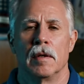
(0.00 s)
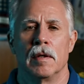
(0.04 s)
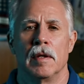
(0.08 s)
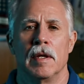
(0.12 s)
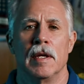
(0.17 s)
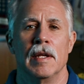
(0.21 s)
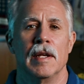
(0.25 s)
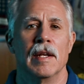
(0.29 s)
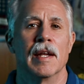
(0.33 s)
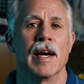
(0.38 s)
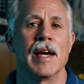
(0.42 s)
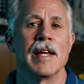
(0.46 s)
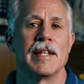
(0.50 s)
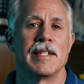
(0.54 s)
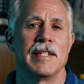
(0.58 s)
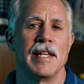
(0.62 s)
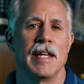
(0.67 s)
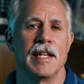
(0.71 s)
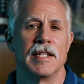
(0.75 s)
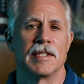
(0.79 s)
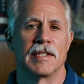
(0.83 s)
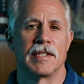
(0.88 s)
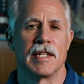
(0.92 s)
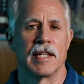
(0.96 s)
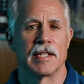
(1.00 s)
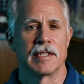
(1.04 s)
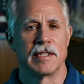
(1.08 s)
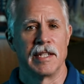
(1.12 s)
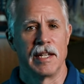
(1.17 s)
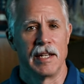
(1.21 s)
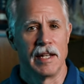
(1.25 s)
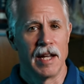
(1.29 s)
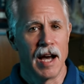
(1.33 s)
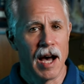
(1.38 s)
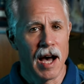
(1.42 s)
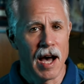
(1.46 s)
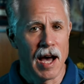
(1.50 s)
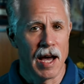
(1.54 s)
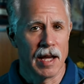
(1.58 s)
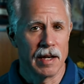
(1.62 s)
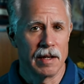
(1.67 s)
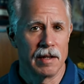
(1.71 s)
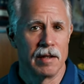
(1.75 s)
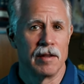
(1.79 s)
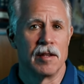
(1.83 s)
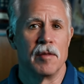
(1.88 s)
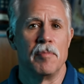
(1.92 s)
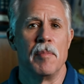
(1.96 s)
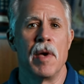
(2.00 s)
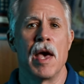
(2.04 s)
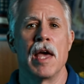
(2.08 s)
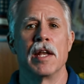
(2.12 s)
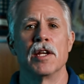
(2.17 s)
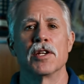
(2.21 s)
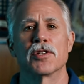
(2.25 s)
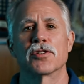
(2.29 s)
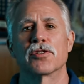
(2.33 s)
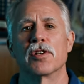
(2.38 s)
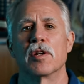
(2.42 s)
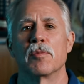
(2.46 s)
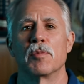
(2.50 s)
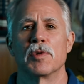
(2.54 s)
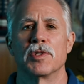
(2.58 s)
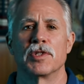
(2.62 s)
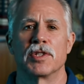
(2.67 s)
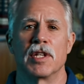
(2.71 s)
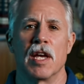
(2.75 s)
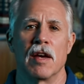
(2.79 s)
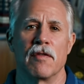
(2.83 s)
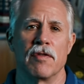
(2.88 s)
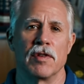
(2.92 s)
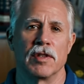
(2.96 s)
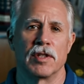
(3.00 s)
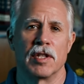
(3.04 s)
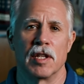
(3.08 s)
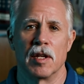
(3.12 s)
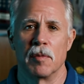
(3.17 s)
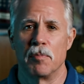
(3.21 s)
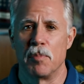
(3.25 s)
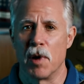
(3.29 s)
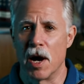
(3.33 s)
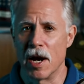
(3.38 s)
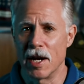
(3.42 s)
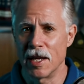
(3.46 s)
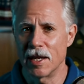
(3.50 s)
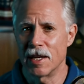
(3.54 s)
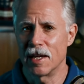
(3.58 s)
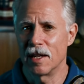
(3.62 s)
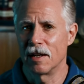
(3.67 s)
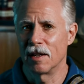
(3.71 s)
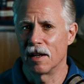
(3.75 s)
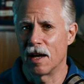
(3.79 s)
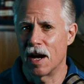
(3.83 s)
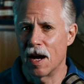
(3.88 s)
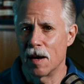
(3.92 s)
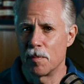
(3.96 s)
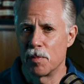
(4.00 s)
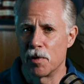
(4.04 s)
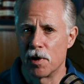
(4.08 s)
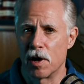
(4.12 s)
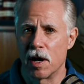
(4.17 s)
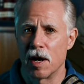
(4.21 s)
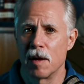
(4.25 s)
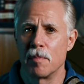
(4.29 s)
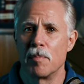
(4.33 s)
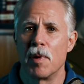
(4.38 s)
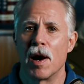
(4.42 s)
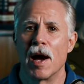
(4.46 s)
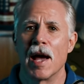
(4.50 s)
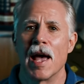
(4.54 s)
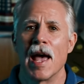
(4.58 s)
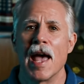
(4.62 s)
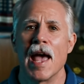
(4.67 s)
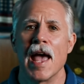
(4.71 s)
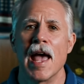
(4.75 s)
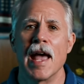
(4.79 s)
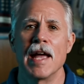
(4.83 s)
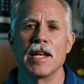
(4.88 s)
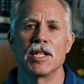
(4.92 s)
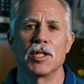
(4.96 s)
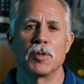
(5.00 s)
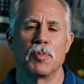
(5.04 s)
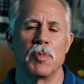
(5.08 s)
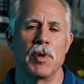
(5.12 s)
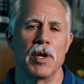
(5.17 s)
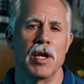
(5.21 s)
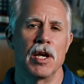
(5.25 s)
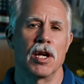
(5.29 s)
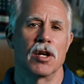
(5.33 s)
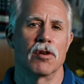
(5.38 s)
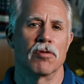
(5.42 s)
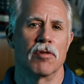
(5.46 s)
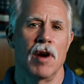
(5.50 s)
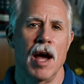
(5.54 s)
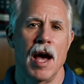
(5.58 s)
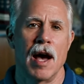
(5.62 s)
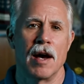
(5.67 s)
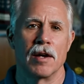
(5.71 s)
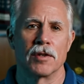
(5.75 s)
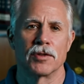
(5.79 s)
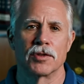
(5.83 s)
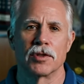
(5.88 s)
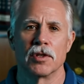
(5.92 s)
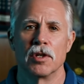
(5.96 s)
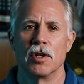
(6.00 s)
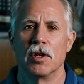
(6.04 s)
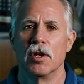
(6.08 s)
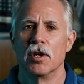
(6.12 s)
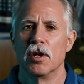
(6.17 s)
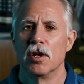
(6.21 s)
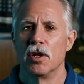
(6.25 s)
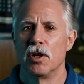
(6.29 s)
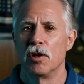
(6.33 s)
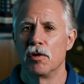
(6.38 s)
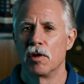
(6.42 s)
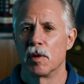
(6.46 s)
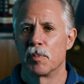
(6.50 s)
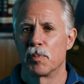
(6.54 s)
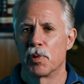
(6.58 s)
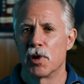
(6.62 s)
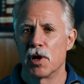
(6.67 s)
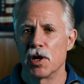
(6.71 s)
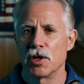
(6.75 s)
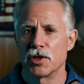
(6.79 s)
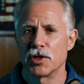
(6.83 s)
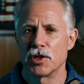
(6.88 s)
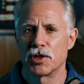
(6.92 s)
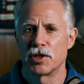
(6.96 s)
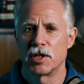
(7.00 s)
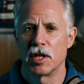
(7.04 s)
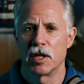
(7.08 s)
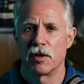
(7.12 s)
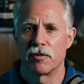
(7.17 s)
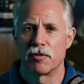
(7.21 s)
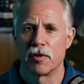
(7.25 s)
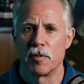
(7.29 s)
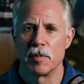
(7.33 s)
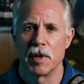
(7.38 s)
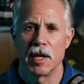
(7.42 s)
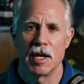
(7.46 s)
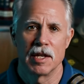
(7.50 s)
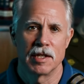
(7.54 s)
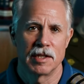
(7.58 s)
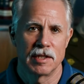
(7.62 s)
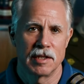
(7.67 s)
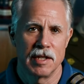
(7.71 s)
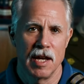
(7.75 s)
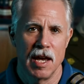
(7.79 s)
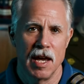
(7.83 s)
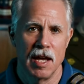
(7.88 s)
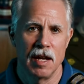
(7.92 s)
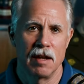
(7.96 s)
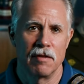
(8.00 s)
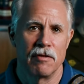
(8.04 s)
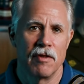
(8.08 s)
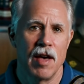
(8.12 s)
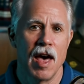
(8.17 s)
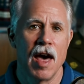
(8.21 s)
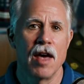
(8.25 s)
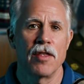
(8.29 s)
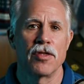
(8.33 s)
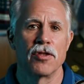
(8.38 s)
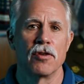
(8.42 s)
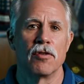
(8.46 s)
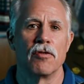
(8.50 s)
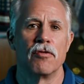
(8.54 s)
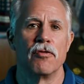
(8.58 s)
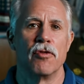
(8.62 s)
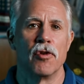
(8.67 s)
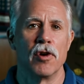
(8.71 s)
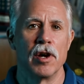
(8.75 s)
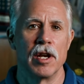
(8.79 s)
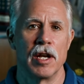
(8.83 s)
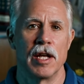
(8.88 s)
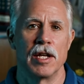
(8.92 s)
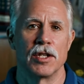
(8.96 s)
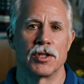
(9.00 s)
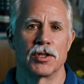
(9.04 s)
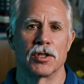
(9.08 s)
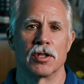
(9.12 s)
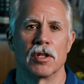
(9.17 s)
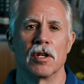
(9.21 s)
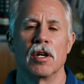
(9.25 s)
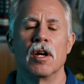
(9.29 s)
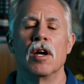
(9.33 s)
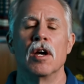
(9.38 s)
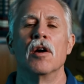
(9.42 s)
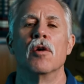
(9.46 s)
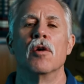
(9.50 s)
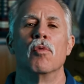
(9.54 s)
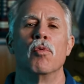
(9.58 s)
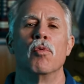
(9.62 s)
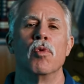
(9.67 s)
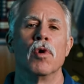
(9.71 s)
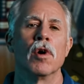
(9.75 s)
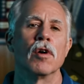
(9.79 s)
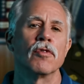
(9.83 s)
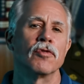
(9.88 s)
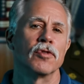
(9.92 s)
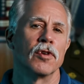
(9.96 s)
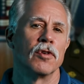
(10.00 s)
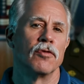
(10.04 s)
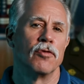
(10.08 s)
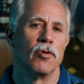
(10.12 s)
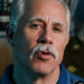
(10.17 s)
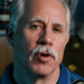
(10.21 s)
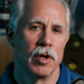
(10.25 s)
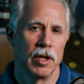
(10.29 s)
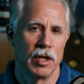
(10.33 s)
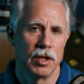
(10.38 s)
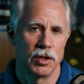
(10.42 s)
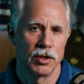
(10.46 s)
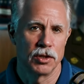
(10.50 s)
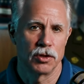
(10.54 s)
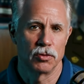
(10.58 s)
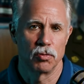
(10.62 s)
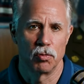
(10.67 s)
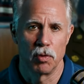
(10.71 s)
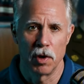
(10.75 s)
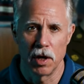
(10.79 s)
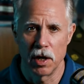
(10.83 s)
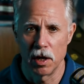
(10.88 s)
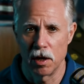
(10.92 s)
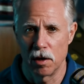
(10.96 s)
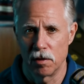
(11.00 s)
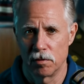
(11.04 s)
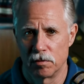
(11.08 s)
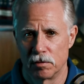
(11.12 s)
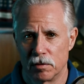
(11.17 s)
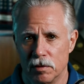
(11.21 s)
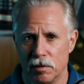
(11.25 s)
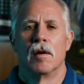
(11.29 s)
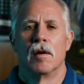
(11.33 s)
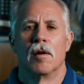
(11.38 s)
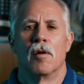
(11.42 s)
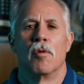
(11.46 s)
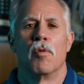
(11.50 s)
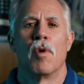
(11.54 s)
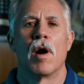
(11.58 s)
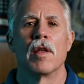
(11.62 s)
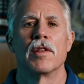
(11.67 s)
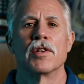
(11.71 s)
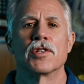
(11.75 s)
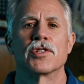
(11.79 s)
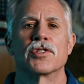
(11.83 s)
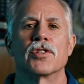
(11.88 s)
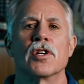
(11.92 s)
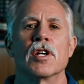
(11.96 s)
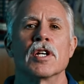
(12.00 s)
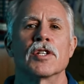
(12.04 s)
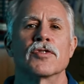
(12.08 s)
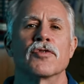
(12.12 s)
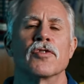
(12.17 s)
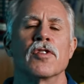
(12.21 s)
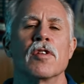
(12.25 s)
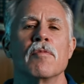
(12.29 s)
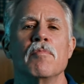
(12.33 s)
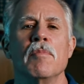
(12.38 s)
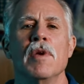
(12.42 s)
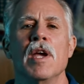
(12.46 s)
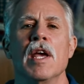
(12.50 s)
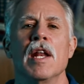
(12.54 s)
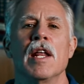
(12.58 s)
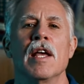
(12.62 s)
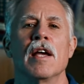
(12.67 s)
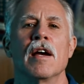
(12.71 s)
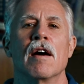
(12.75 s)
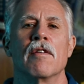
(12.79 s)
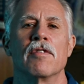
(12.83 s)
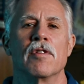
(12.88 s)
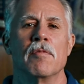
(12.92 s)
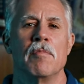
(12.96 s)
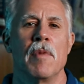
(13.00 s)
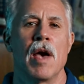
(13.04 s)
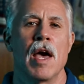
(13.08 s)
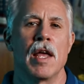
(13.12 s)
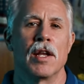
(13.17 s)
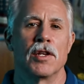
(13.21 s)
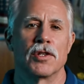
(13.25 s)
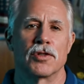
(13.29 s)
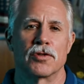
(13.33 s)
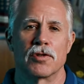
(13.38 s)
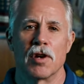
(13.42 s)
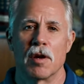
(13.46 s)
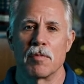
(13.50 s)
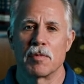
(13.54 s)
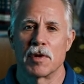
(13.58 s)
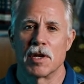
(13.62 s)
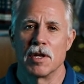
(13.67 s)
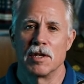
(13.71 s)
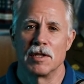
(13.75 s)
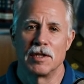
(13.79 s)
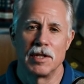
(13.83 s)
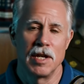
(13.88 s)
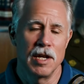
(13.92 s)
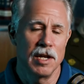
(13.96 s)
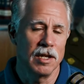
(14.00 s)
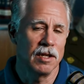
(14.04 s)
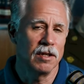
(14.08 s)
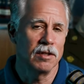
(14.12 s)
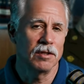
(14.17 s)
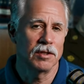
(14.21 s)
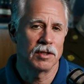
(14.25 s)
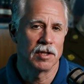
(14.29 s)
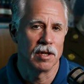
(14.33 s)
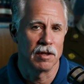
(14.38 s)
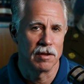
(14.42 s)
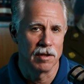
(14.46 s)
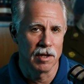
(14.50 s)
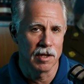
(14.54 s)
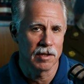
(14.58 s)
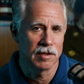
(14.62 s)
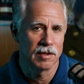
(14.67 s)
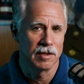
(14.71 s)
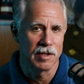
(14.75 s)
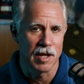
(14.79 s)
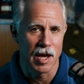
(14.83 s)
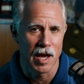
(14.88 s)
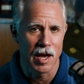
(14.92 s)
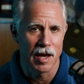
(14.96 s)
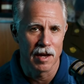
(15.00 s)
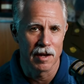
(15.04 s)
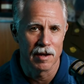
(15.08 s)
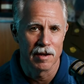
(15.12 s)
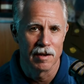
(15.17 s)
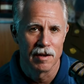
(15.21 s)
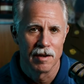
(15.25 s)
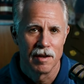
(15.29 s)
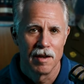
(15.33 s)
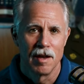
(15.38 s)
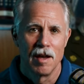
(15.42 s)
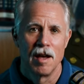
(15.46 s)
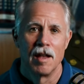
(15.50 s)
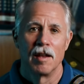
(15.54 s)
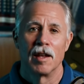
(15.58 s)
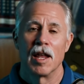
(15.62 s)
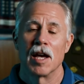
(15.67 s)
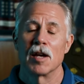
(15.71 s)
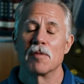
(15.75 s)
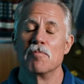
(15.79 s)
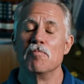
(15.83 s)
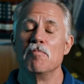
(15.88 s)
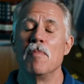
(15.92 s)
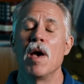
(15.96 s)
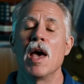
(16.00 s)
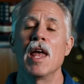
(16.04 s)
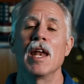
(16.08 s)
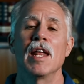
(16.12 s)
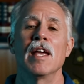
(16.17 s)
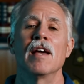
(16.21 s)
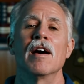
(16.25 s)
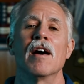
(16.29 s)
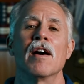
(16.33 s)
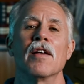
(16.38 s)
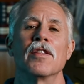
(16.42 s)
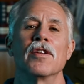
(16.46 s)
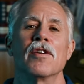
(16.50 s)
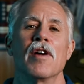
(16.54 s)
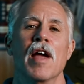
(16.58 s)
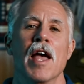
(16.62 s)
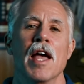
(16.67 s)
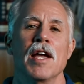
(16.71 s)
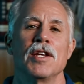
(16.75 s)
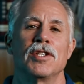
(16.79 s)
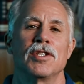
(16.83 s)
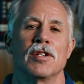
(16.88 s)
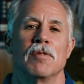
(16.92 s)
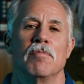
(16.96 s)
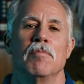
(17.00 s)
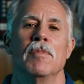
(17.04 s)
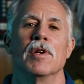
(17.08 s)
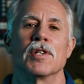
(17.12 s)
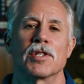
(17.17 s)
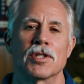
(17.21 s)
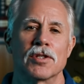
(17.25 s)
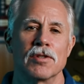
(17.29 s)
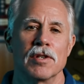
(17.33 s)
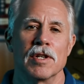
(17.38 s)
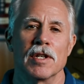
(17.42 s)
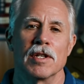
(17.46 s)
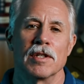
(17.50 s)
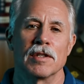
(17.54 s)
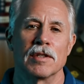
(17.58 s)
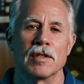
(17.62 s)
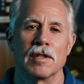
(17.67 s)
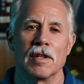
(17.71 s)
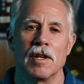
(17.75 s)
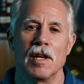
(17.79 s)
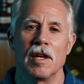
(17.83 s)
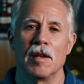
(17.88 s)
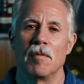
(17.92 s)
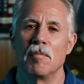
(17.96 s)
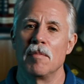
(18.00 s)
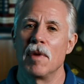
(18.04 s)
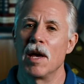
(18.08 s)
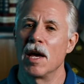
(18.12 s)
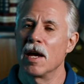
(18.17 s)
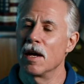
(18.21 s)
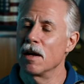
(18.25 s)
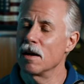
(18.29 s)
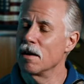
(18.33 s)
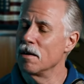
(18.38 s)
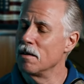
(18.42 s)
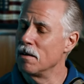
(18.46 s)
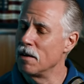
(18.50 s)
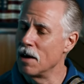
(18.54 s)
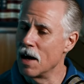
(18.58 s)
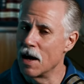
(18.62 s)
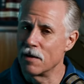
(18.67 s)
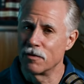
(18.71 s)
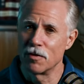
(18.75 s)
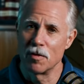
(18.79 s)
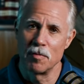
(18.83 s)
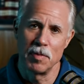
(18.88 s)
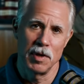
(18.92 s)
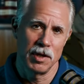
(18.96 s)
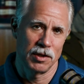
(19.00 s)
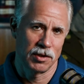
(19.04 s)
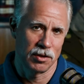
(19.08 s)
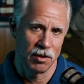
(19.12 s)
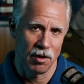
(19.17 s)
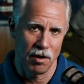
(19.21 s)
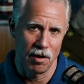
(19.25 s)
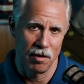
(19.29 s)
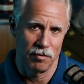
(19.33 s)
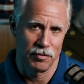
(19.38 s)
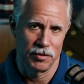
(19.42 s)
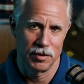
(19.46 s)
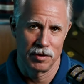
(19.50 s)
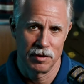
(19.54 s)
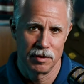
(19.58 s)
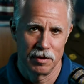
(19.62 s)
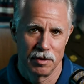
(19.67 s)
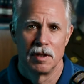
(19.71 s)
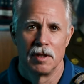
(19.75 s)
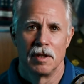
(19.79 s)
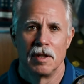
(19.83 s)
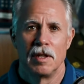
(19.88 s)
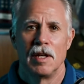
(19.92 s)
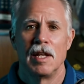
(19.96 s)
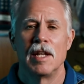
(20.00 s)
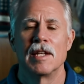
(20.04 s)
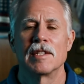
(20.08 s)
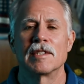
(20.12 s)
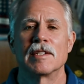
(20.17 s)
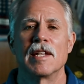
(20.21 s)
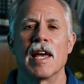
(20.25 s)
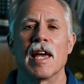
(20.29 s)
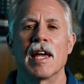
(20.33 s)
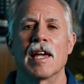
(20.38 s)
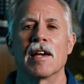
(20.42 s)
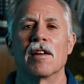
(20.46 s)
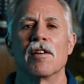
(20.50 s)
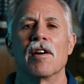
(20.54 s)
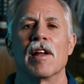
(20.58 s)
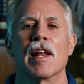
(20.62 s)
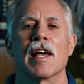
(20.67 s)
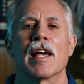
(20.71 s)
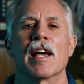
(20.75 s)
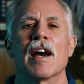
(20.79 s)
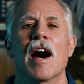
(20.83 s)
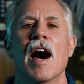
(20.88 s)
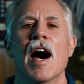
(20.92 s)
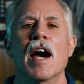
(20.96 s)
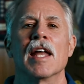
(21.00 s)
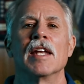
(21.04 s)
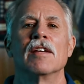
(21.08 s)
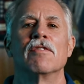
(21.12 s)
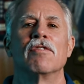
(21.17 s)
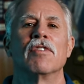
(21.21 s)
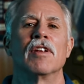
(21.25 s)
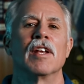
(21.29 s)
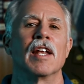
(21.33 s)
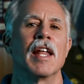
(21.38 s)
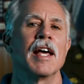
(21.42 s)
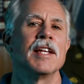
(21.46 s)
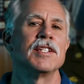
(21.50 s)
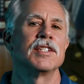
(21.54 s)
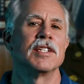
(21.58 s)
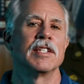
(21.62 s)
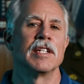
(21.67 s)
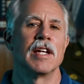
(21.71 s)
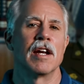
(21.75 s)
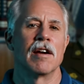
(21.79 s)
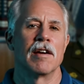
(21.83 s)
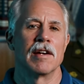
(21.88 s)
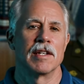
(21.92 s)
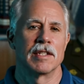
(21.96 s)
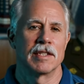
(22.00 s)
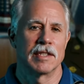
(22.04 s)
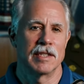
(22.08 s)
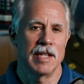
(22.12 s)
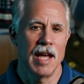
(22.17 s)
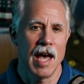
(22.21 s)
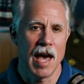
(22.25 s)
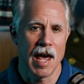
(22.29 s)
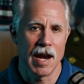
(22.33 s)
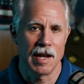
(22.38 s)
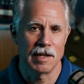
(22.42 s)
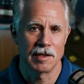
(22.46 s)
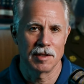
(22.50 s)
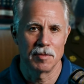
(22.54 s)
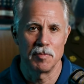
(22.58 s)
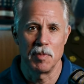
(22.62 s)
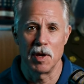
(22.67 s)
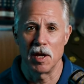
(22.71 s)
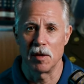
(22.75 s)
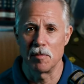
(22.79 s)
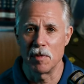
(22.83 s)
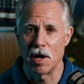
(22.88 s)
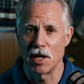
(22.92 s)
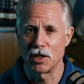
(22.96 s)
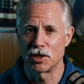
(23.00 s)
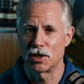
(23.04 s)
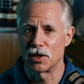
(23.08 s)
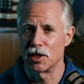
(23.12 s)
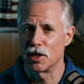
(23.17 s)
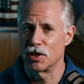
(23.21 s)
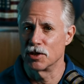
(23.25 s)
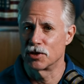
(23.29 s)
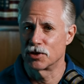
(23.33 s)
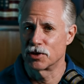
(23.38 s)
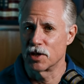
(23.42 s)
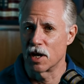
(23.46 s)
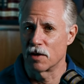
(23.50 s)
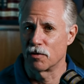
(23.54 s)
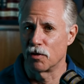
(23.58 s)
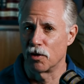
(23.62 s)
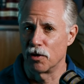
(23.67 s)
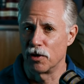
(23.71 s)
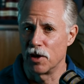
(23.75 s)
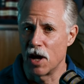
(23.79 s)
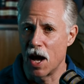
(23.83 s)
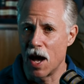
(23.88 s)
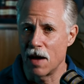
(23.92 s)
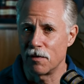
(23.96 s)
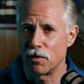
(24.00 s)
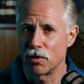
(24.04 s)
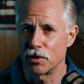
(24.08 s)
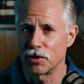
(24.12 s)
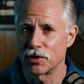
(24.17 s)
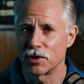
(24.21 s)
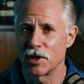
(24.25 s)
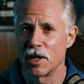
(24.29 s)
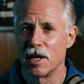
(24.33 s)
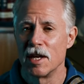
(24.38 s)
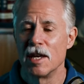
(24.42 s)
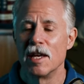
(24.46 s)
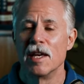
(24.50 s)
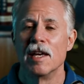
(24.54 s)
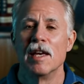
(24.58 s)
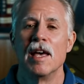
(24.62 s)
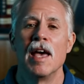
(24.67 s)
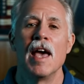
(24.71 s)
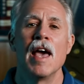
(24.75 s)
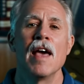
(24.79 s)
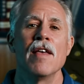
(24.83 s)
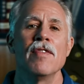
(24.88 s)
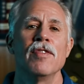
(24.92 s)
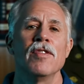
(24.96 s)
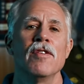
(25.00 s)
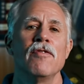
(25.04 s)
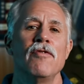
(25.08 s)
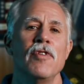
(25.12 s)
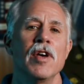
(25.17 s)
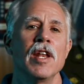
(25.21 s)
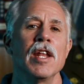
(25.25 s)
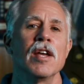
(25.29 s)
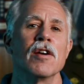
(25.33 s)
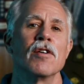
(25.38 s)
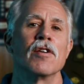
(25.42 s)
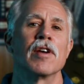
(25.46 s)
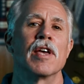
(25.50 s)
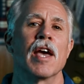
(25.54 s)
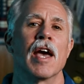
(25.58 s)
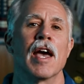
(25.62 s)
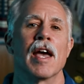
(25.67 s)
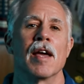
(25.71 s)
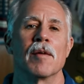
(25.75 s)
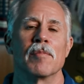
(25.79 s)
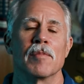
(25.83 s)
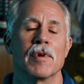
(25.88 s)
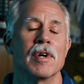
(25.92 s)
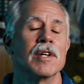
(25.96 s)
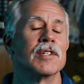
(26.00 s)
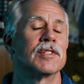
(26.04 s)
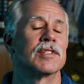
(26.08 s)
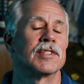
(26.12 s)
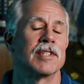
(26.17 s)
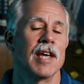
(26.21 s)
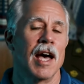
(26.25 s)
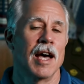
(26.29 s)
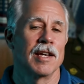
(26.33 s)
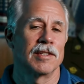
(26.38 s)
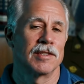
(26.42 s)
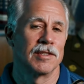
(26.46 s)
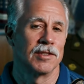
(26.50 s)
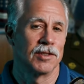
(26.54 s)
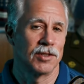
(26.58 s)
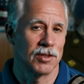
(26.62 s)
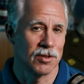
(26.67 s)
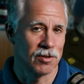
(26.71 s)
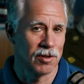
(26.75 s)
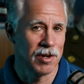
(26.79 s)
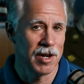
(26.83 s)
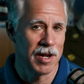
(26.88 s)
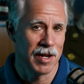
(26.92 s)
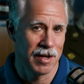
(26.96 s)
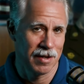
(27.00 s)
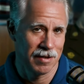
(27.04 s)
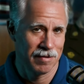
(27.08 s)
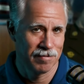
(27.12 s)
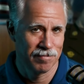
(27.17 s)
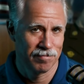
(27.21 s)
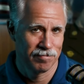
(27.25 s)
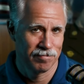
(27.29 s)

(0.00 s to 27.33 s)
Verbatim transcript: In 1969, the manuscript was given to the Beinecke Library by H.P. Kraus, who had purchased it from the estate of Ethel Voynich, Wilfred Voynich's widow. While the search for the meaning of the manuscript continues to this day, like many other ancient mysteries, it may never be solved. It has taken on a kind of legendary status, being mentioned in several novels and the video game Assassin's Creed.